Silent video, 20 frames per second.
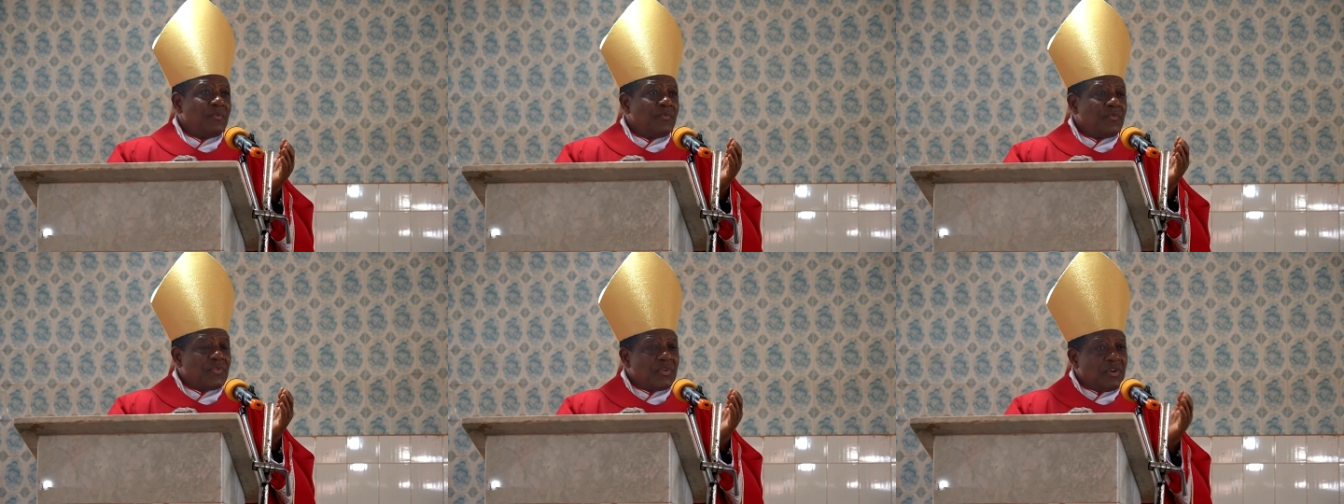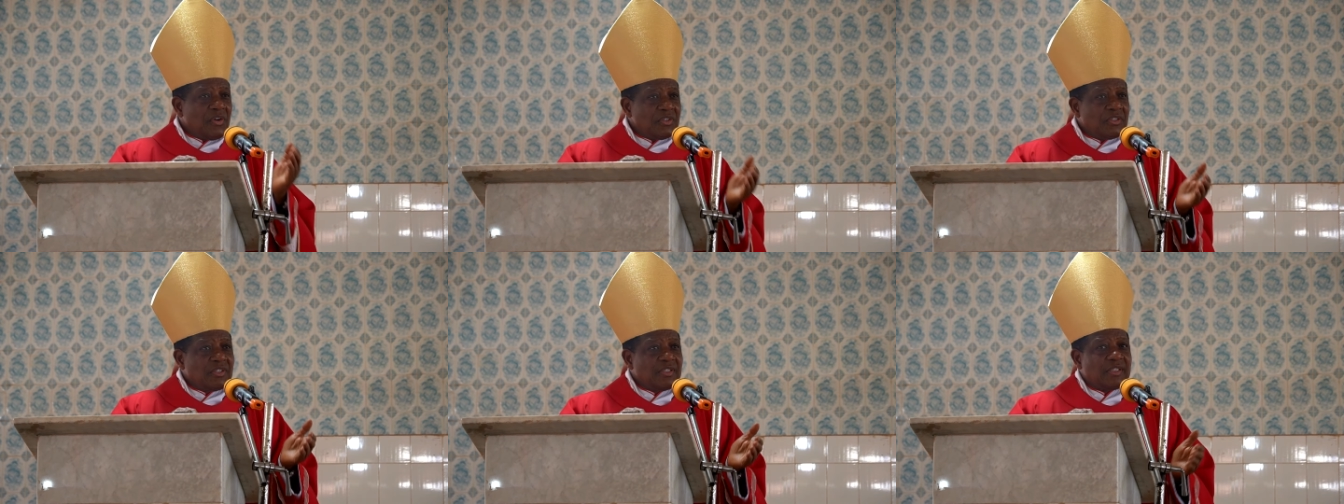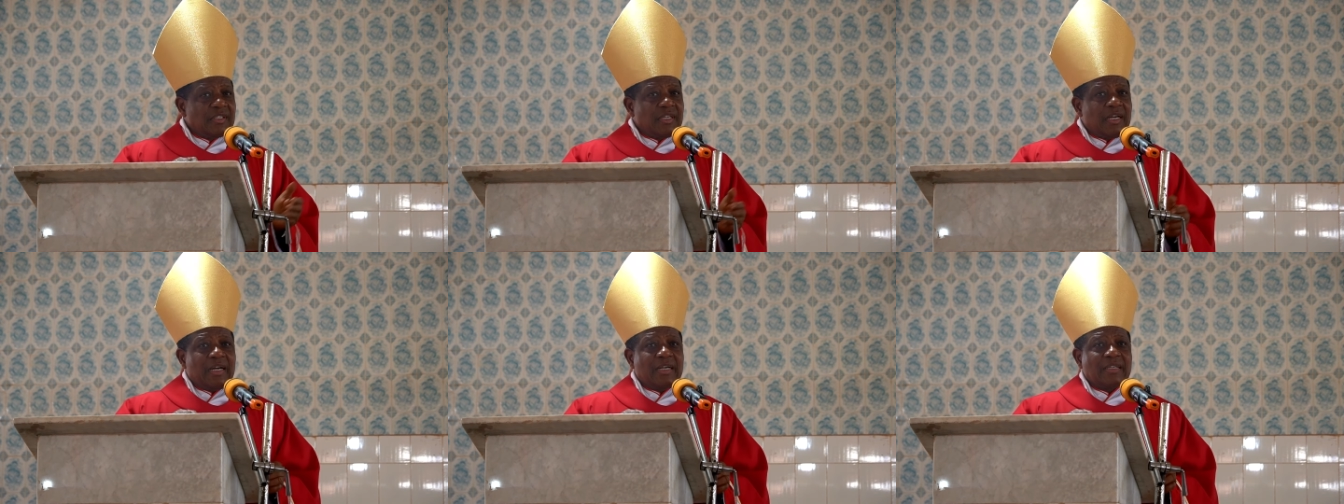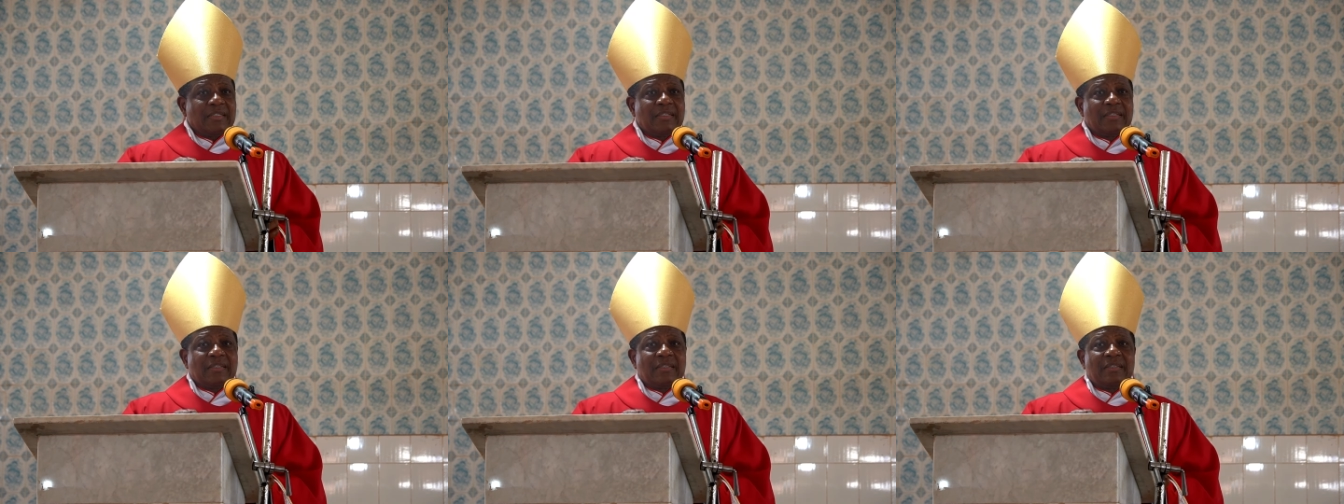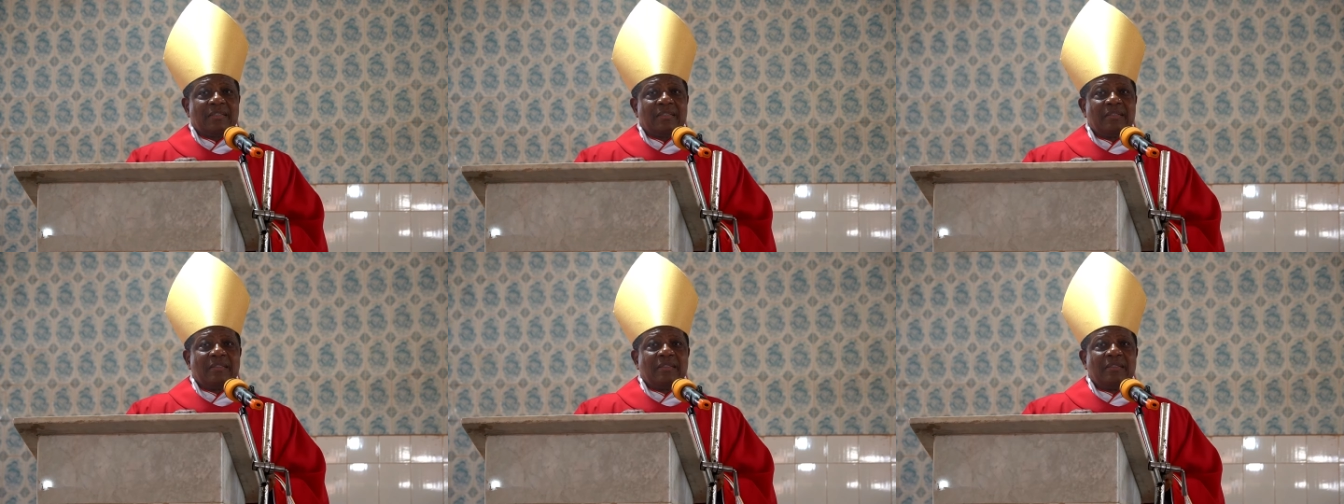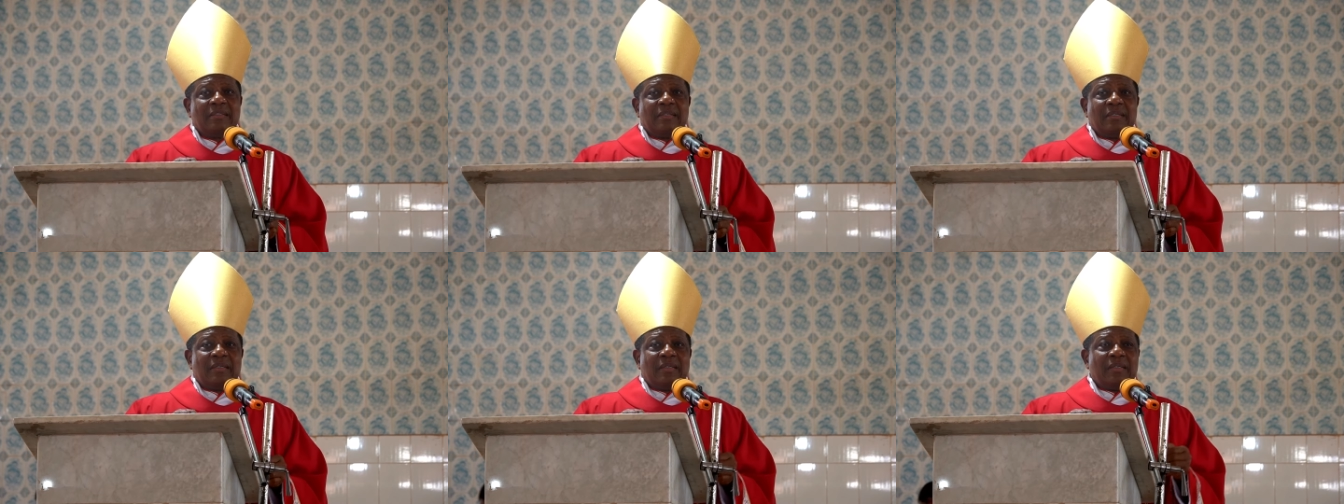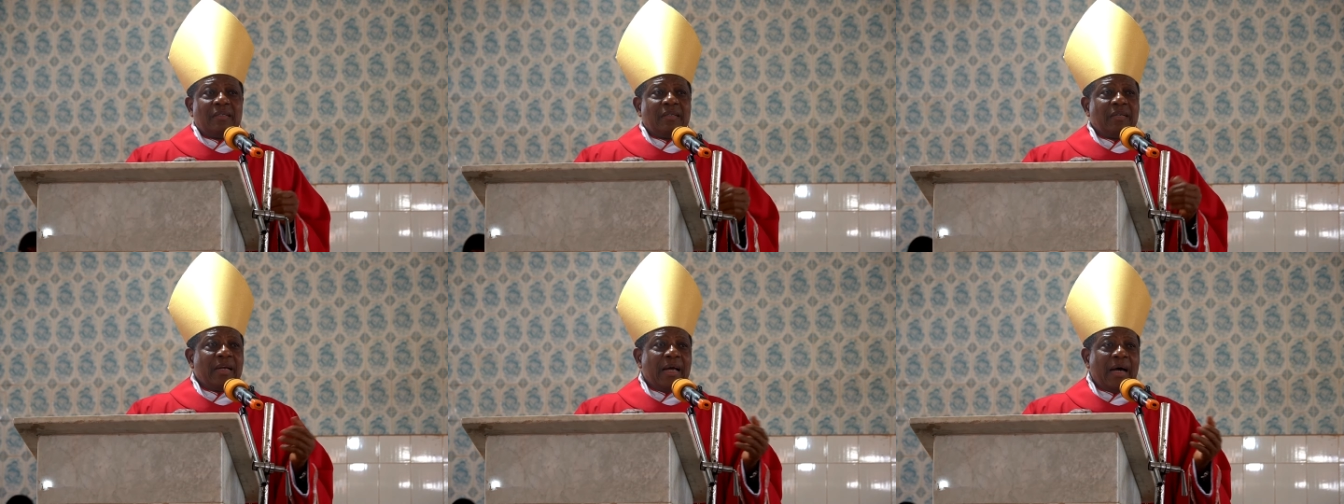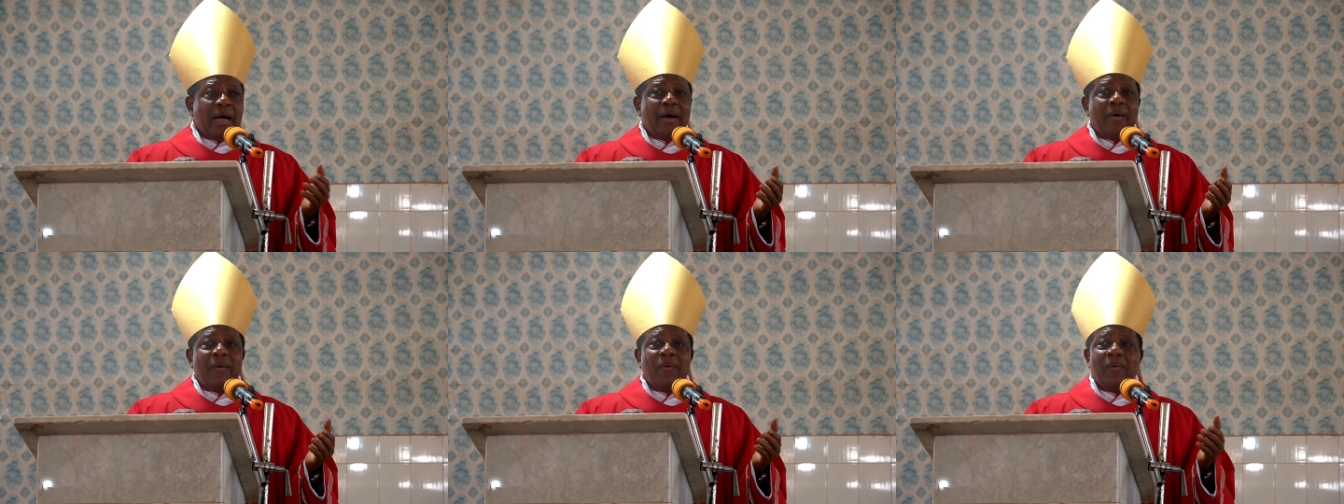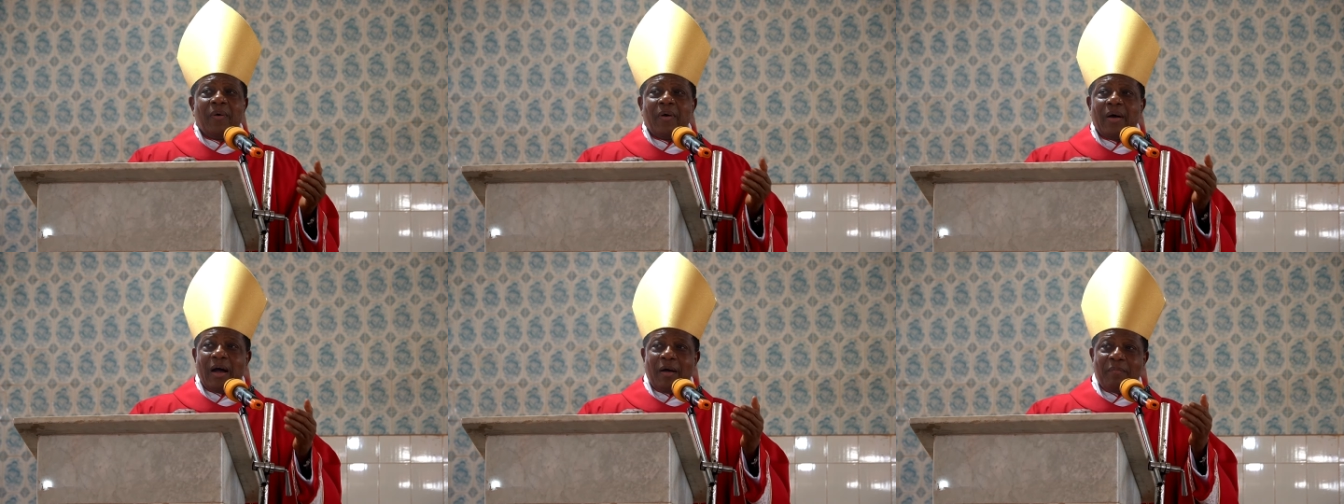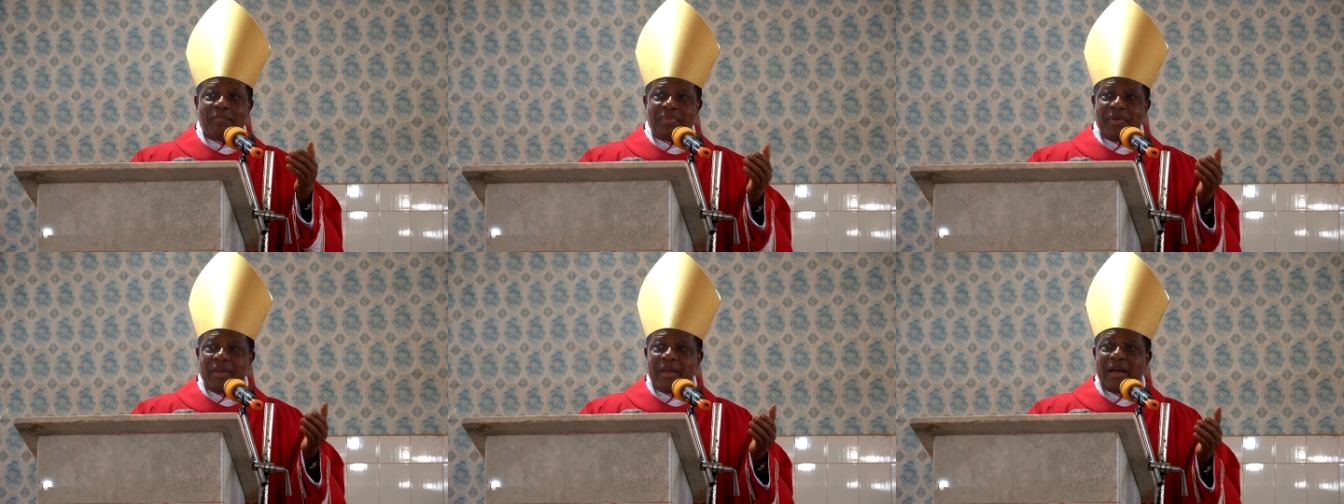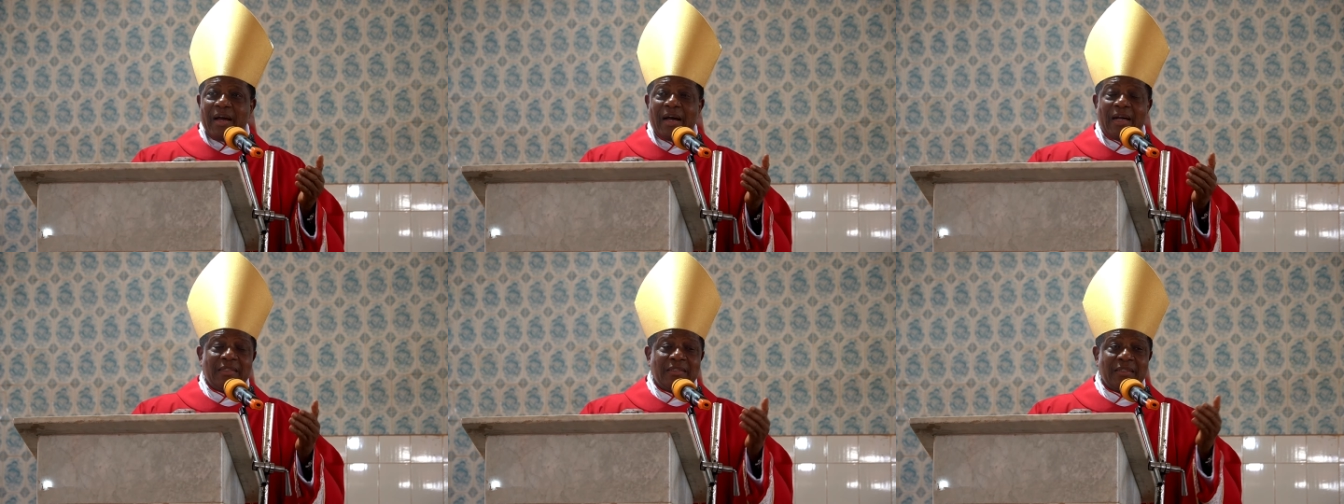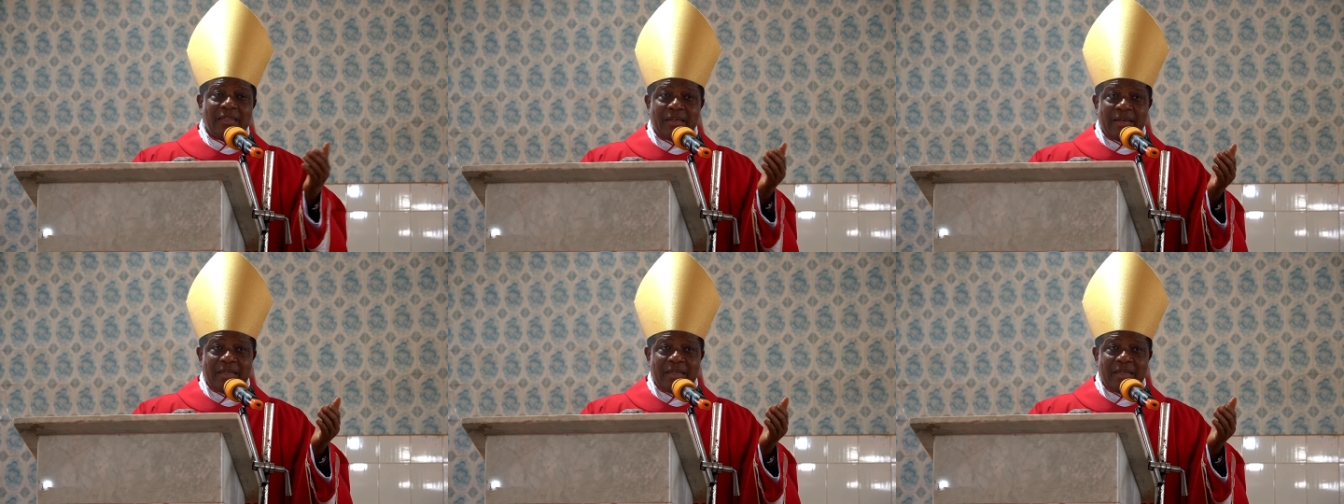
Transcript: fraudsters now appear as